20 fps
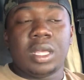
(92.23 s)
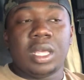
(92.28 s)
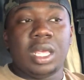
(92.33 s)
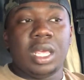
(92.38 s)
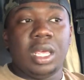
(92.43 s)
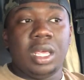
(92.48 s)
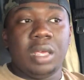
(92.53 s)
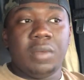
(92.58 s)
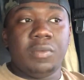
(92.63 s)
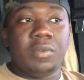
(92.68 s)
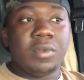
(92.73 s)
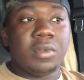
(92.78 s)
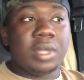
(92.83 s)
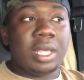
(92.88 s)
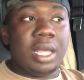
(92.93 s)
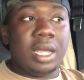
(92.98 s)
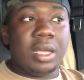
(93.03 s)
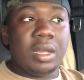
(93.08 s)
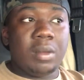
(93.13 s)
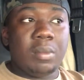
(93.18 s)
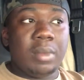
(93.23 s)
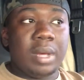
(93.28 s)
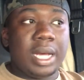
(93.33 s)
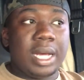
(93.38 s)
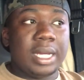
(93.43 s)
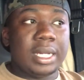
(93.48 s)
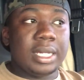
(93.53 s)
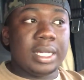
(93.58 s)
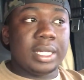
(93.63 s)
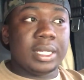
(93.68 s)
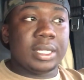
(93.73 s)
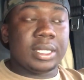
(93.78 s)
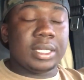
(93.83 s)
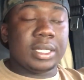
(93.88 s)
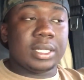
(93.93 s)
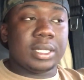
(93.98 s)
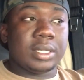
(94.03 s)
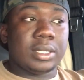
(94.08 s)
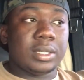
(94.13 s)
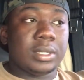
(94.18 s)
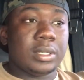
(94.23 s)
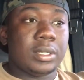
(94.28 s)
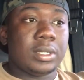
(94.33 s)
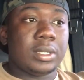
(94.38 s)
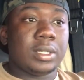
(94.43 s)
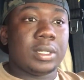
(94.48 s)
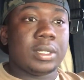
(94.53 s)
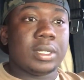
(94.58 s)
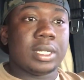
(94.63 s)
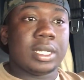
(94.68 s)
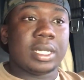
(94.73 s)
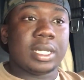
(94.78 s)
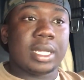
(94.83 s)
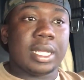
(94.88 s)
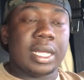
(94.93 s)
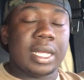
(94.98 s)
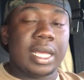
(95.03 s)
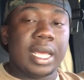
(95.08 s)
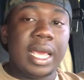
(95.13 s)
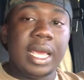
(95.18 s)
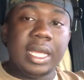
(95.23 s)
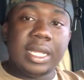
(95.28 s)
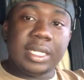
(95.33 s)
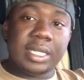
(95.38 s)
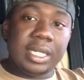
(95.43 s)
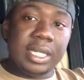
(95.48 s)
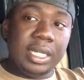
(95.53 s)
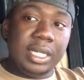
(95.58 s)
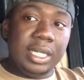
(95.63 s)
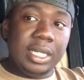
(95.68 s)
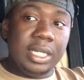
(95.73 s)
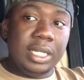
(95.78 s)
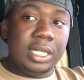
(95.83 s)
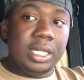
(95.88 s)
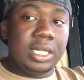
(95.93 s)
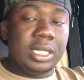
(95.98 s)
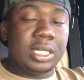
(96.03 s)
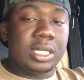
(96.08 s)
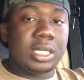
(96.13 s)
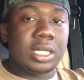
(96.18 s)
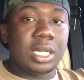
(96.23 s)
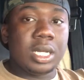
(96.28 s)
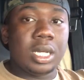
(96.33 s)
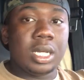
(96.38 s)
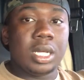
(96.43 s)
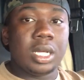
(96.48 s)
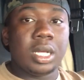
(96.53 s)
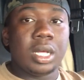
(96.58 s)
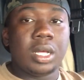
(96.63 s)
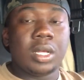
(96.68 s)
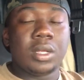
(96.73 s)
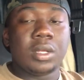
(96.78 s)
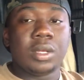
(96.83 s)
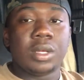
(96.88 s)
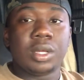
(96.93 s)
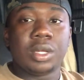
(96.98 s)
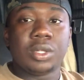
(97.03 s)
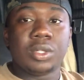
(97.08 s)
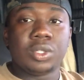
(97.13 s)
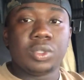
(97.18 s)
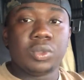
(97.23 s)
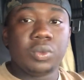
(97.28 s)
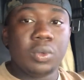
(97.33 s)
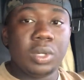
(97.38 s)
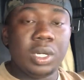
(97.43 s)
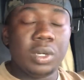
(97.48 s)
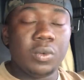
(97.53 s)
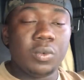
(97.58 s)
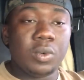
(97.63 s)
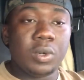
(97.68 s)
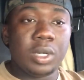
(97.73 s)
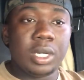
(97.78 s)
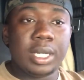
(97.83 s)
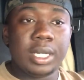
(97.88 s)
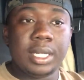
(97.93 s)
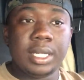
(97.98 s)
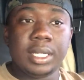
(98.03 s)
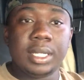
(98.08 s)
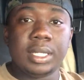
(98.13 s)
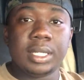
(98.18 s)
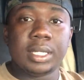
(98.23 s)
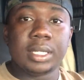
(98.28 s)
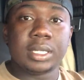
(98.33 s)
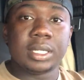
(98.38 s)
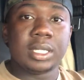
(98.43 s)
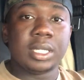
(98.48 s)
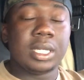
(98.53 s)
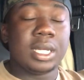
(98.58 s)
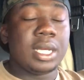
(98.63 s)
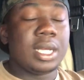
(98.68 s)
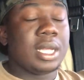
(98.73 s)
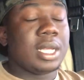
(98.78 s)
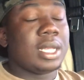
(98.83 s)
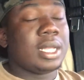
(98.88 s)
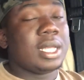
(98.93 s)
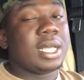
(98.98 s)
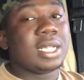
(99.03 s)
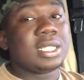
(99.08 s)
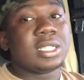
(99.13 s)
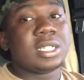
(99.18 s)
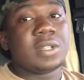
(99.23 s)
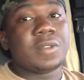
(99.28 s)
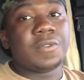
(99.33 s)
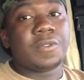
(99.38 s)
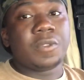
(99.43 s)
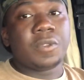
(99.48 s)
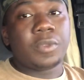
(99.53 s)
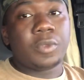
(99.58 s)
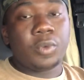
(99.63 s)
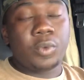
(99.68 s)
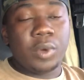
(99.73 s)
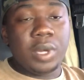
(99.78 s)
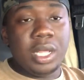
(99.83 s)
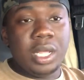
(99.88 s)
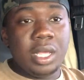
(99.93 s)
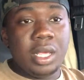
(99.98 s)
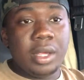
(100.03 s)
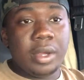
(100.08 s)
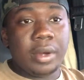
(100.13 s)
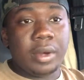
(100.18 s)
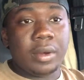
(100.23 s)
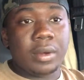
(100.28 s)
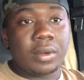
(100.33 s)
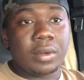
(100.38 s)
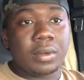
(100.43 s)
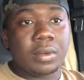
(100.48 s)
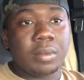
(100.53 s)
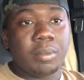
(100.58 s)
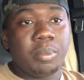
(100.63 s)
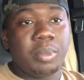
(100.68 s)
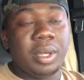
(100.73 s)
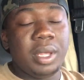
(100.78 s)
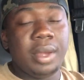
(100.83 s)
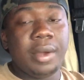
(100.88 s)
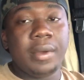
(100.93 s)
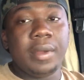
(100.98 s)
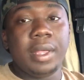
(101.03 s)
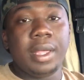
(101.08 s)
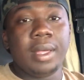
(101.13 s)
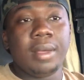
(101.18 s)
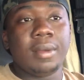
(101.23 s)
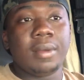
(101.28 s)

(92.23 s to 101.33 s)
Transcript: if you're thinking about it. 18 to 21, that's a 3-year period